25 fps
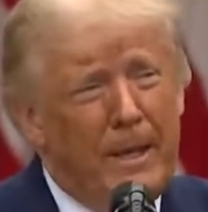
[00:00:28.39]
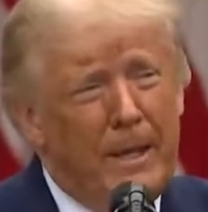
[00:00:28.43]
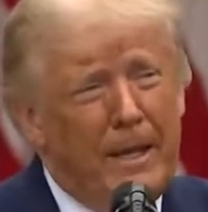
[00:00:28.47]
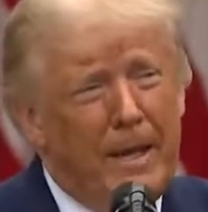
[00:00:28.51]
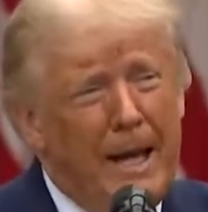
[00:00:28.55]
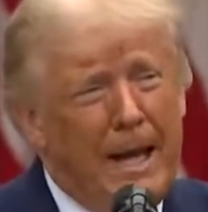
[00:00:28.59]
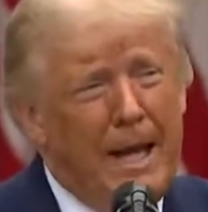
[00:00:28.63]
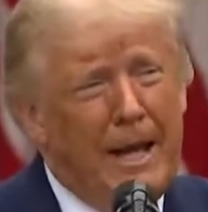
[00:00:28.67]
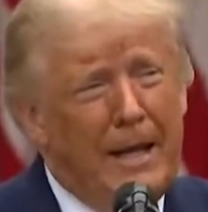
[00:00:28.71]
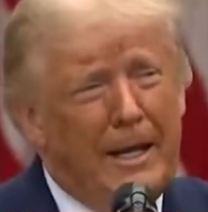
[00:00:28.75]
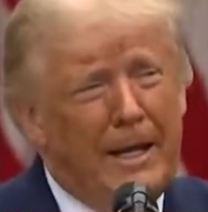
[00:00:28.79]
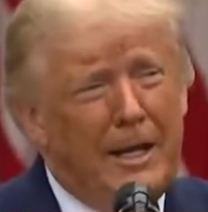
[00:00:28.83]

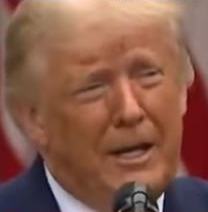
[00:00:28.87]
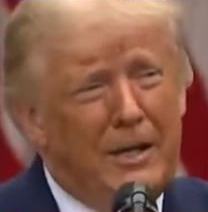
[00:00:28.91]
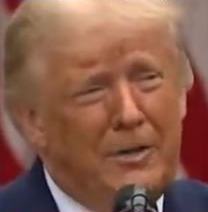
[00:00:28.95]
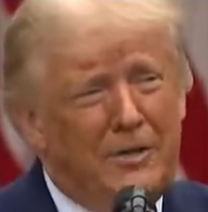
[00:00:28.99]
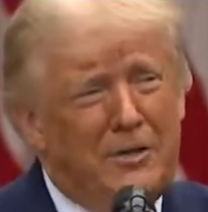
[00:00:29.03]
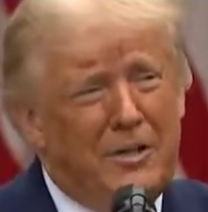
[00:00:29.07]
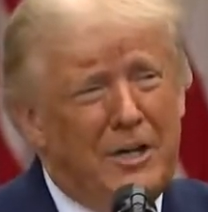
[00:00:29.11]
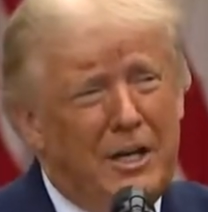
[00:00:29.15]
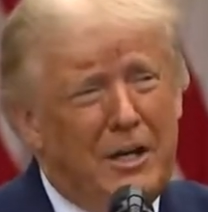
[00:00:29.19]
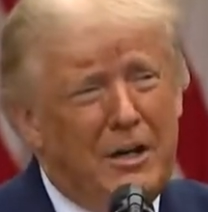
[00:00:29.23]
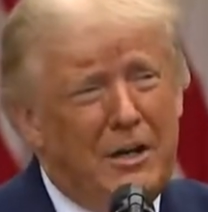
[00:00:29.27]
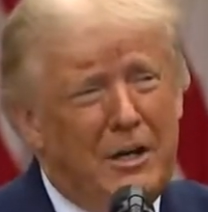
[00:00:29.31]
and it
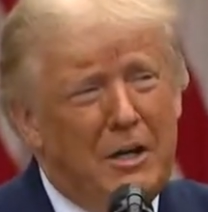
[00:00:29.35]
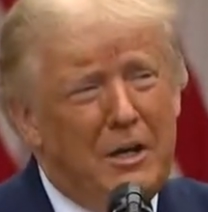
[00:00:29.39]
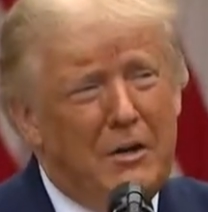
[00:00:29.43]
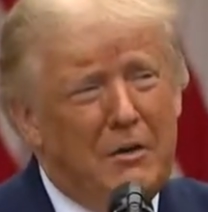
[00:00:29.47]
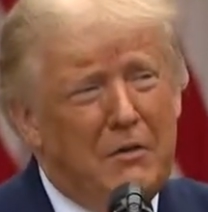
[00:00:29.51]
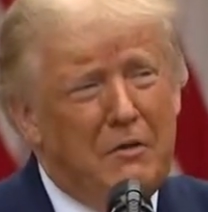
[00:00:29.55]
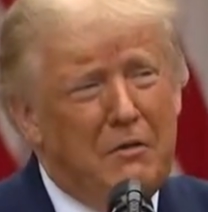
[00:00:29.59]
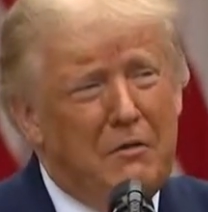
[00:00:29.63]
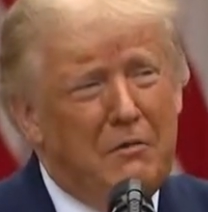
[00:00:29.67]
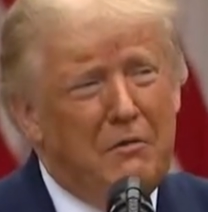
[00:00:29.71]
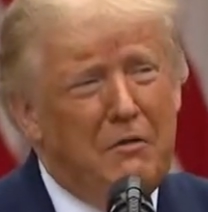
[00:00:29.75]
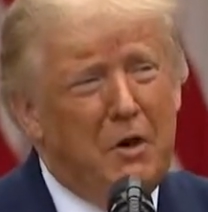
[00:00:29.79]
is a
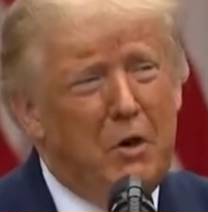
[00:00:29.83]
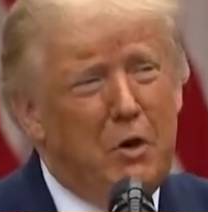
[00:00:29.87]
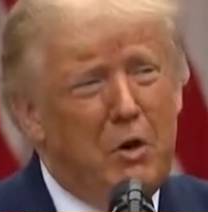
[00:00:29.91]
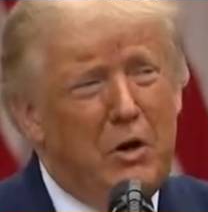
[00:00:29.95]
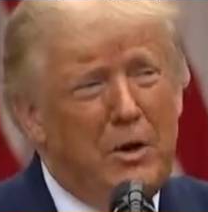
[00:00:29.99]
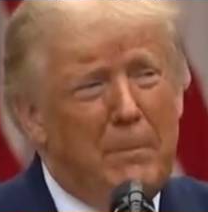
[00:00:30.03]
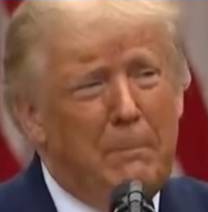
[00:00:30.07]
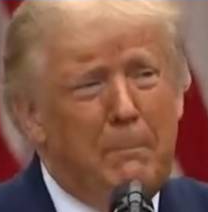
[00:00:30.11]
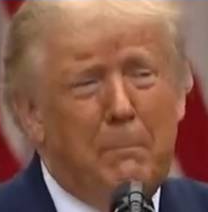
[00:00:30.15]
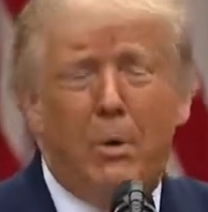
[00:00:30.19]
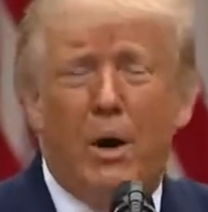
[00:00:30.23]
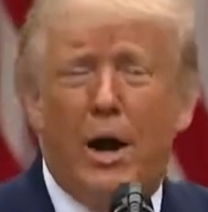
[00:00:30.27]

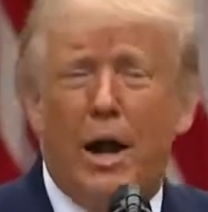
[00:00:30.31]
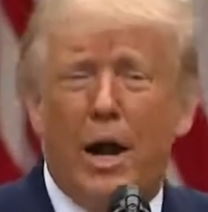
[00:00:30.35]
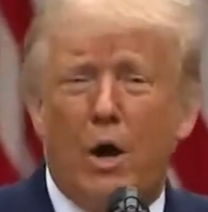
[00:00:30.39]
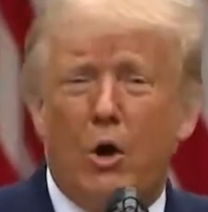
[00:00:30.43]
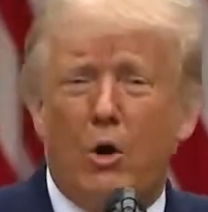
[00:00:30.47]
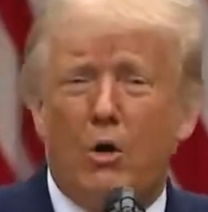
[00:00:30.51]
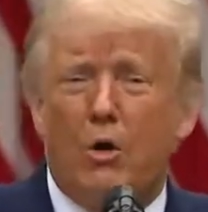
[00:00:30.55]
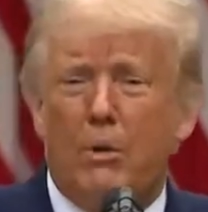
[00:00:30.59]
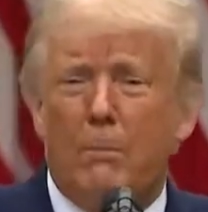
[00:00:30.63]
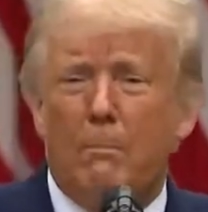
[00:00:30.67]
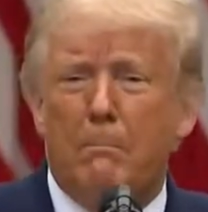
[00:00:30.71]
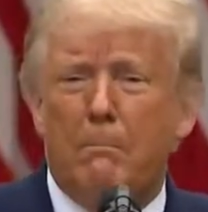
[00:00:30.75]
very
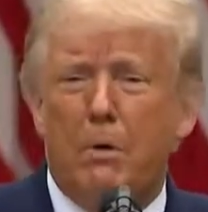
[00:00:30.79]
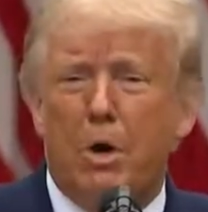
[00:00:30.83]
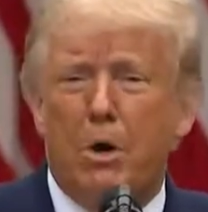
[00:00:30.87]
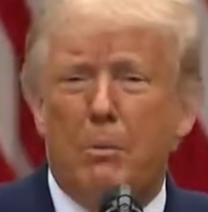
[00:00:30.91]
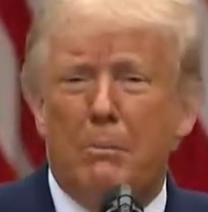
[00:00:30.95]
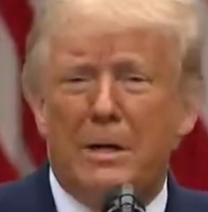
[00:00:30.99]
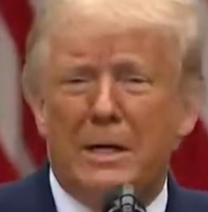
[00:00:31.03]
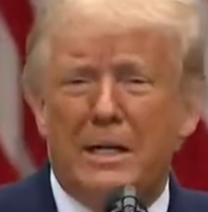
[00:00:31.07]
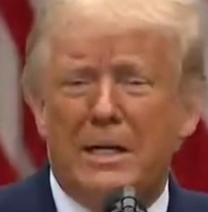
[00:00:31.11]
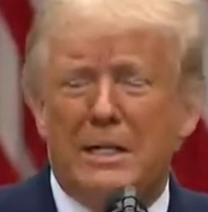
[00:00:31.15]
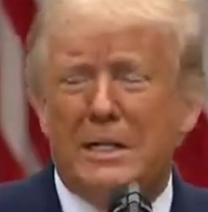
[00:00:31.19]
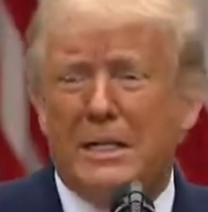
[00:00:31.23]
proud
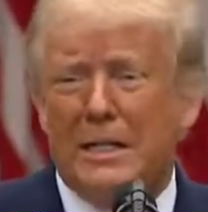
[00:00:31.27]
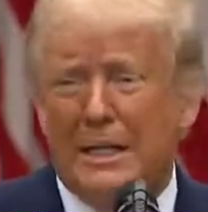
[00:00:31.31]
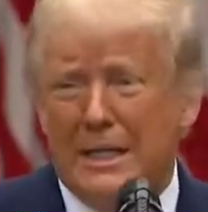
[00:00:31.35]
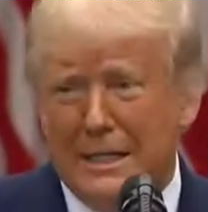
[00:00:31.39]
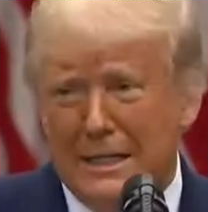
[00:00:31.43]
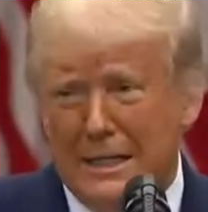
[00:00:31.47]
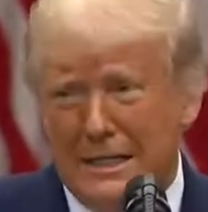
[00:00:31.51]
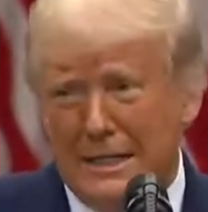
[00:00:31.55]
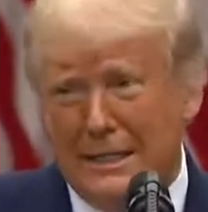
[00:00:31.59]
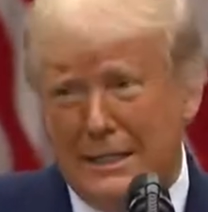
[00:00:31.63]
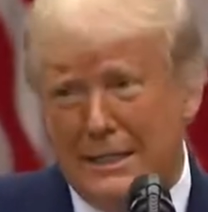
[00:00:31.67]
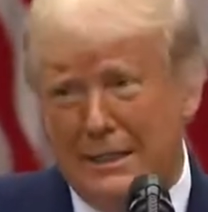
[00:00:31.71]
moment
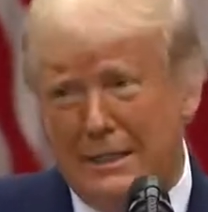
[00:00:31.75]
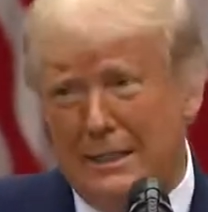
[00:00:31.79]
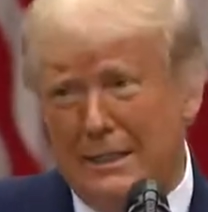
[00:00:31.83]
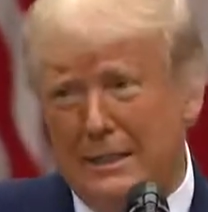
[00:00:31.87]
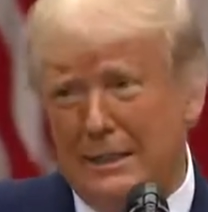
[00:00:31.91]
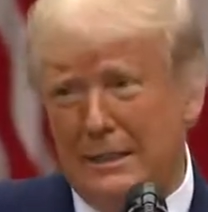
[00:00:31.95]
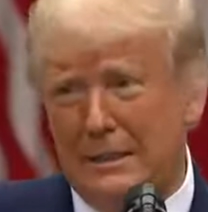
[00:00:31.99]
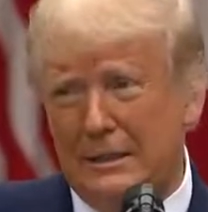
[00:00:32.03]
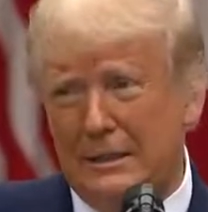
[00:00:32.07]
indeed.